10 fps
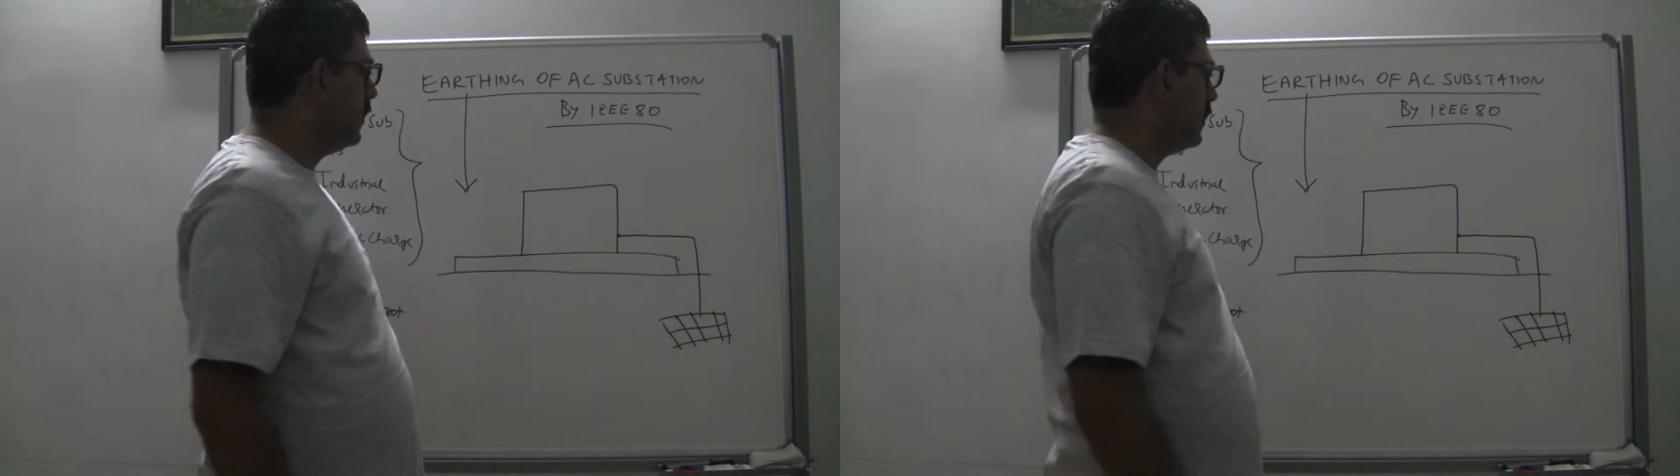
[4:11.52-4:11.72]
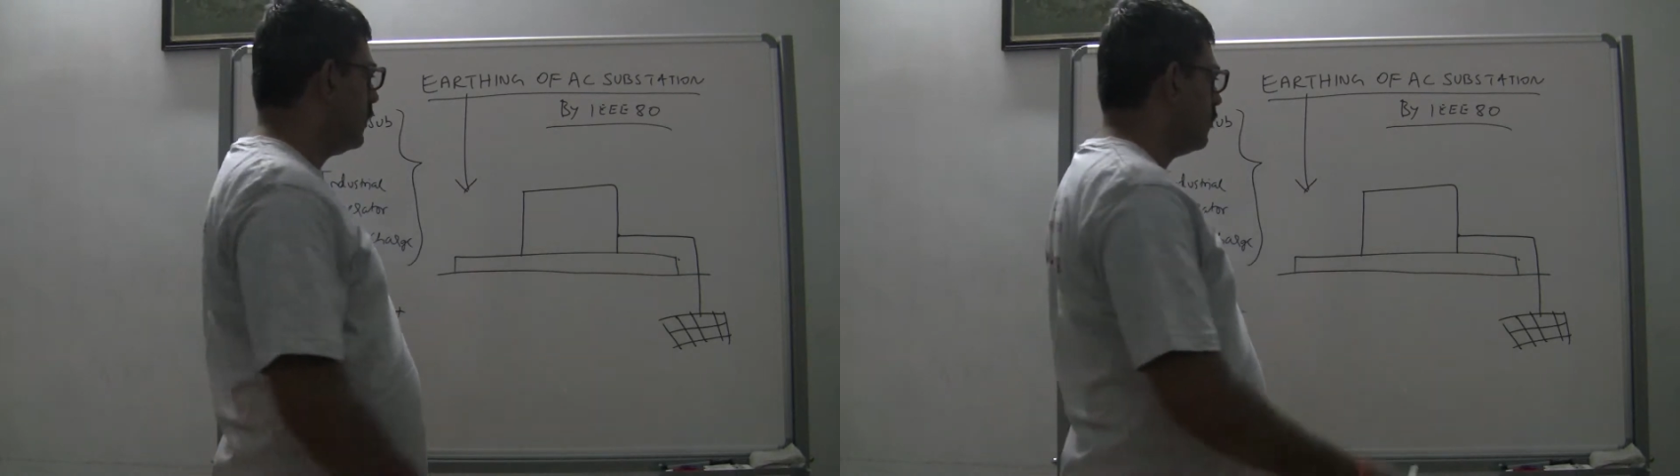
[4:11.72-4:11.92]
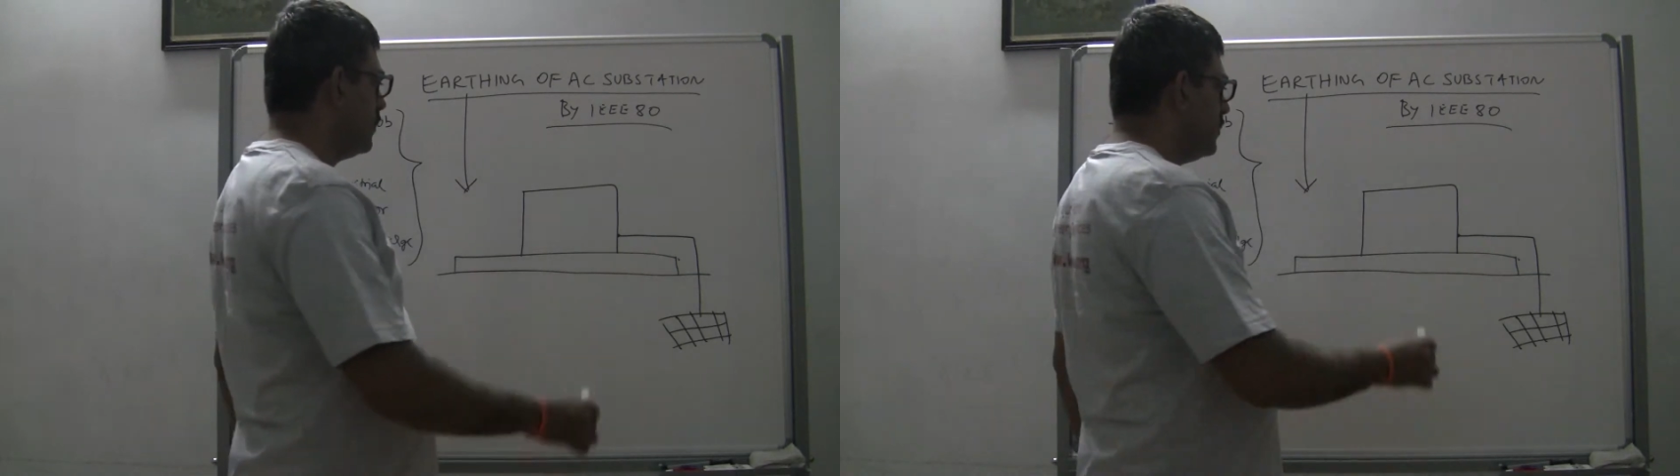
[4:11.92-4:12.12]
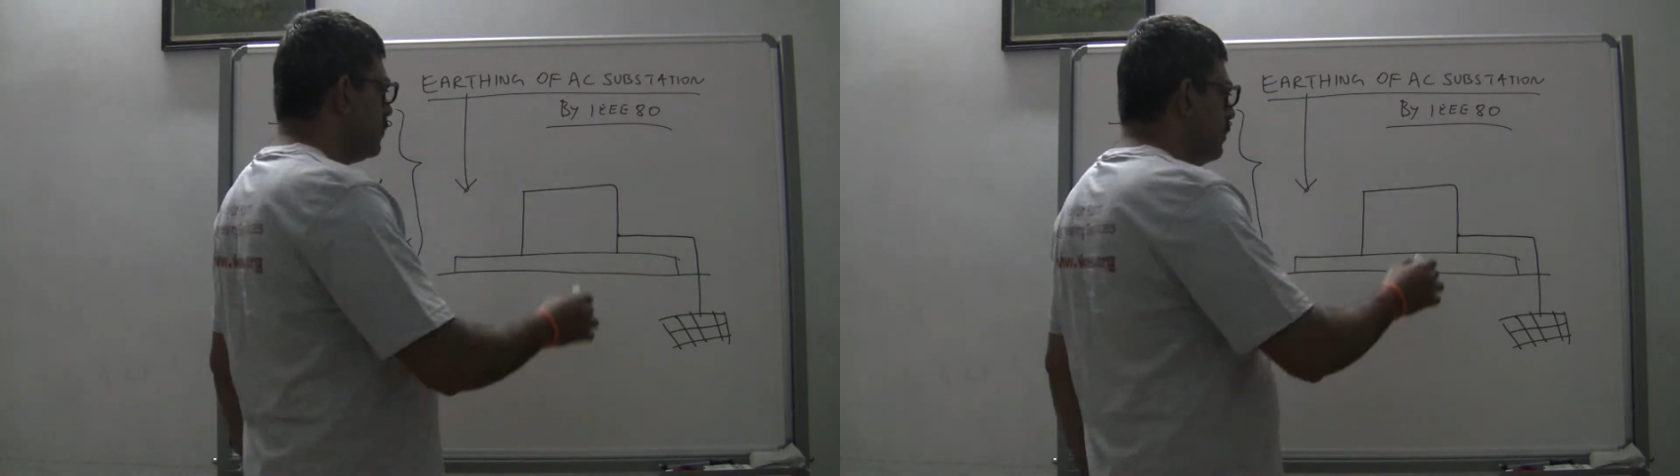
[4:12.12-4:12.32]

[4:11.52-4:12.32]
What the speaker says: Now this